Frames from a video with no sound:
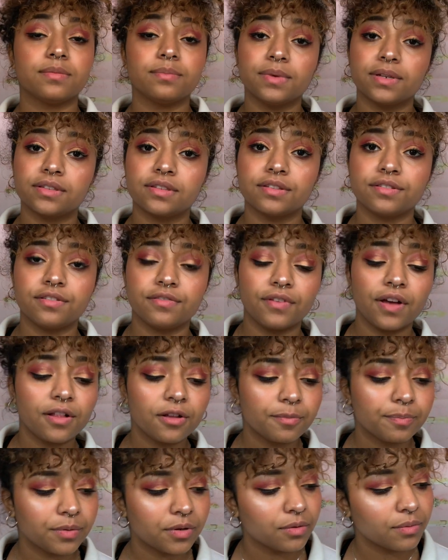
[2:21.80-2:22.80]
mix a
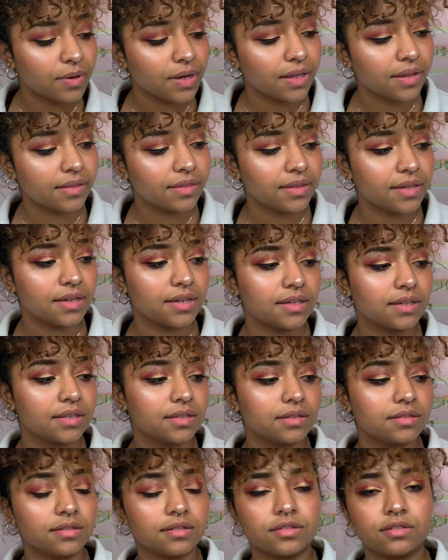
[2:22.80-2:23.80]
developer with
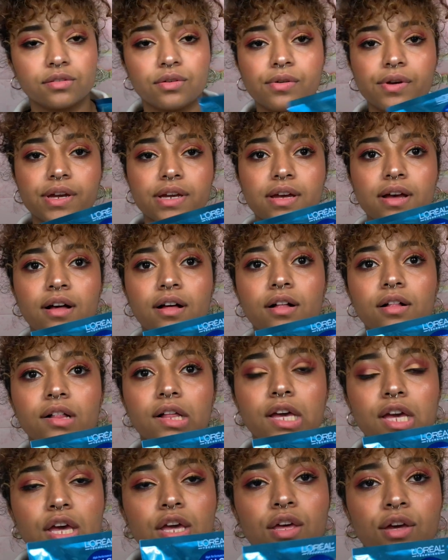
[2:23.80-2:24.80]
is this L'Oreal
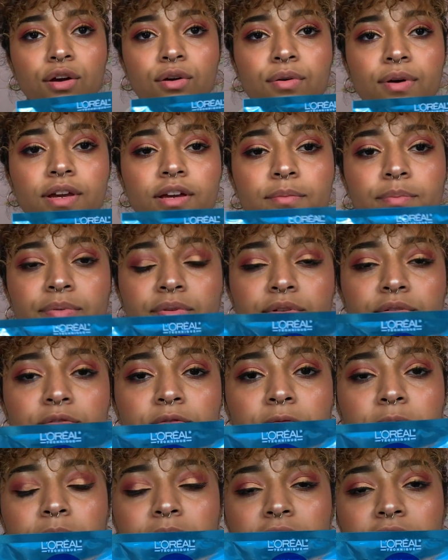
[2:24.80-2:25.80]
Quick
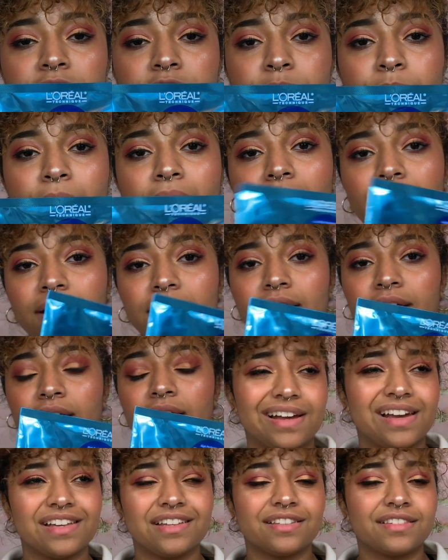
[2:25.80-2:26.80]
Blue Bleach
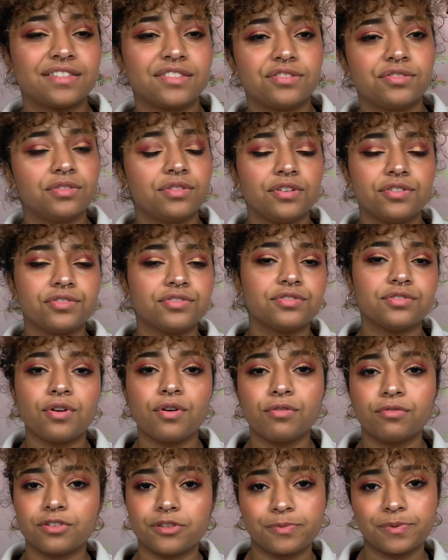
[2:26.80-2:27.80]
Packet. There's
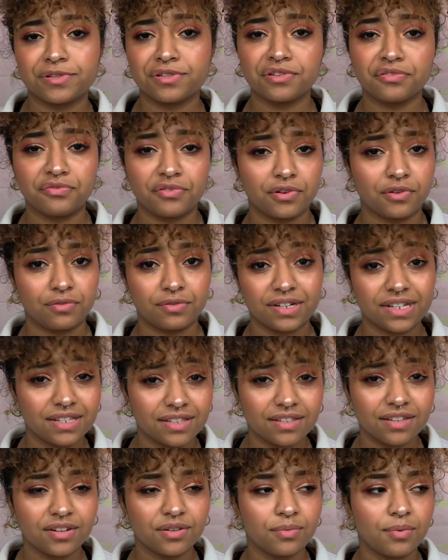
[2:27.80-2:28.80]
no specific
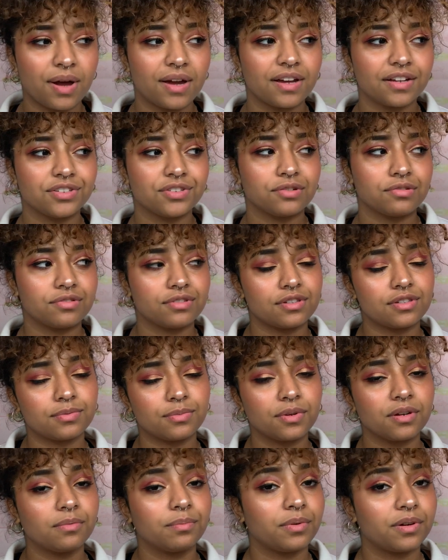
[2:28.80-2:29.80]
reason why I chose this
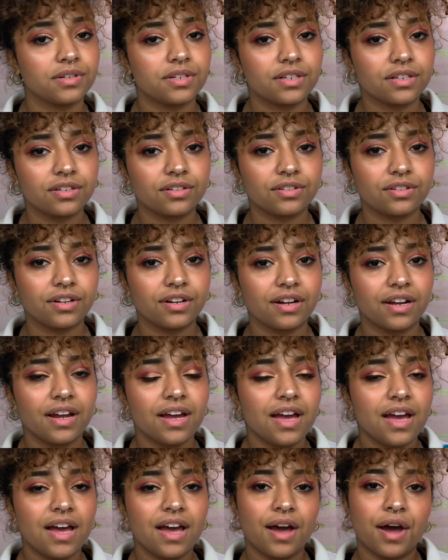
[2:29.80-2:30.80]
one in particular.
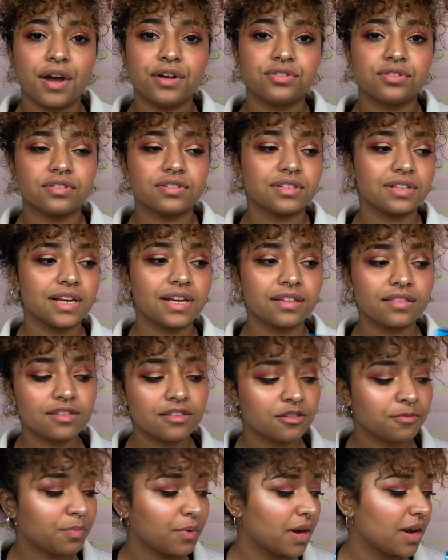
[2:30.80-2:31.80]
I just like
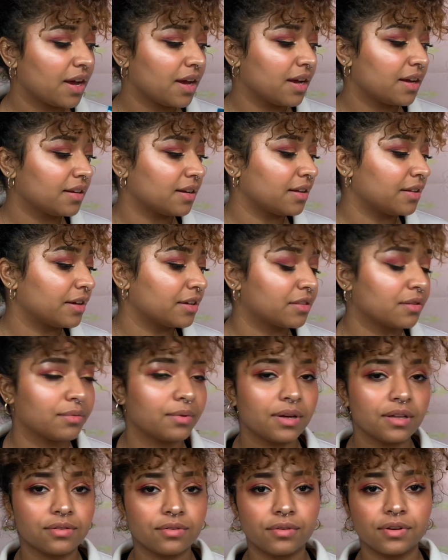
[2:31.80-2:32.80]
this brand. I like the
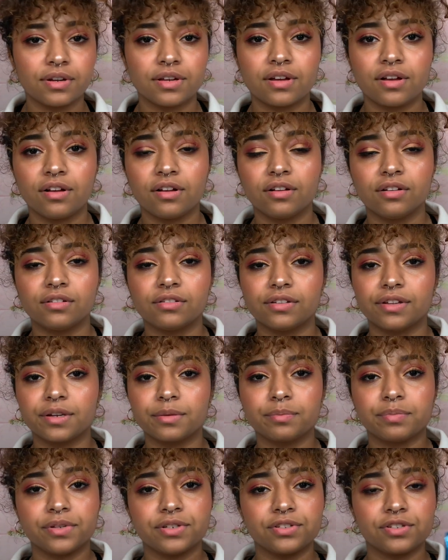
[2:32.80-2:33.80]
way L'Oreal
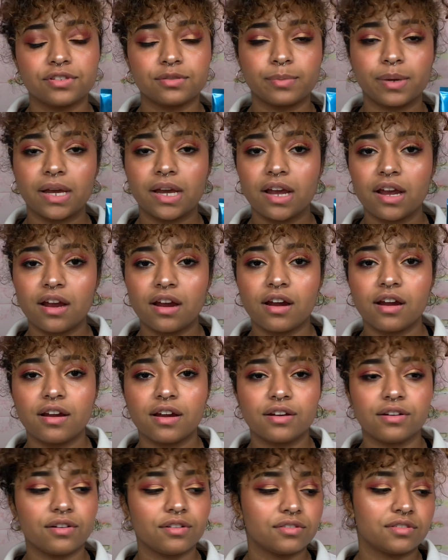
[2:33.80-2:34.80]
like bleaches my hair,
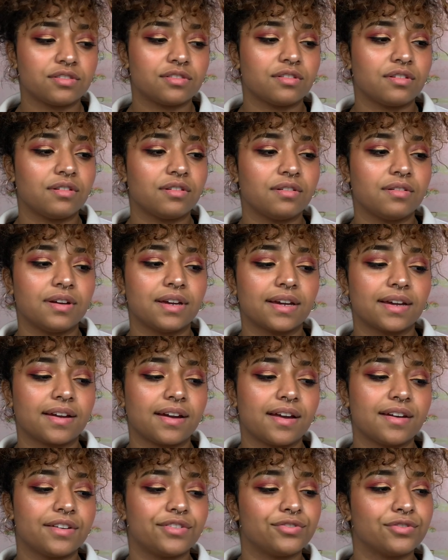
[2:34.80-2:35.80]
and also I
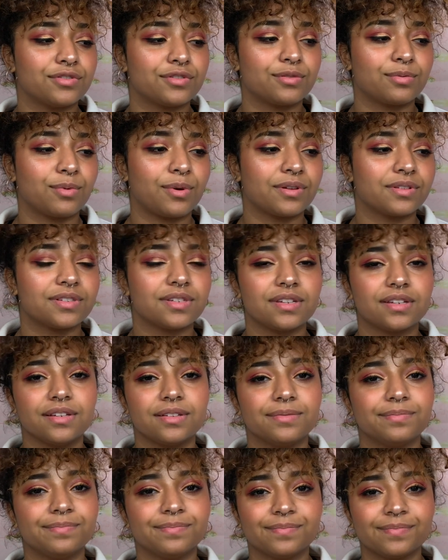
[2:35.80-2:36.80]
kind of just
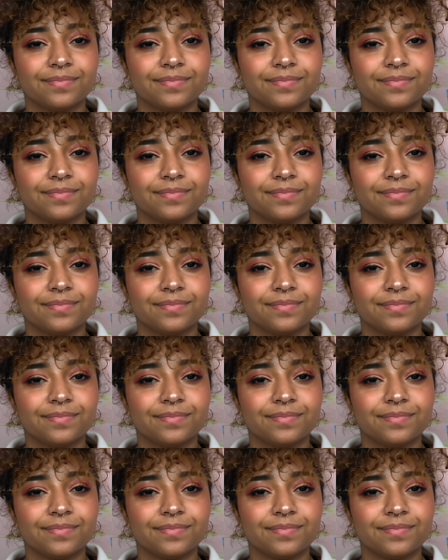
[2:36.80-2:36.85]
wanted,